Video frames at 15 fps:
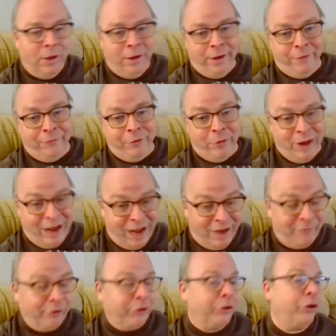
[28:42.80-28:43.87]
If you
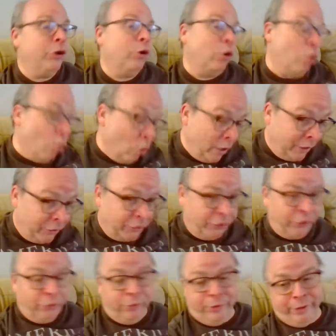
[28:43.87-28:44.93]
haven't, you're going to.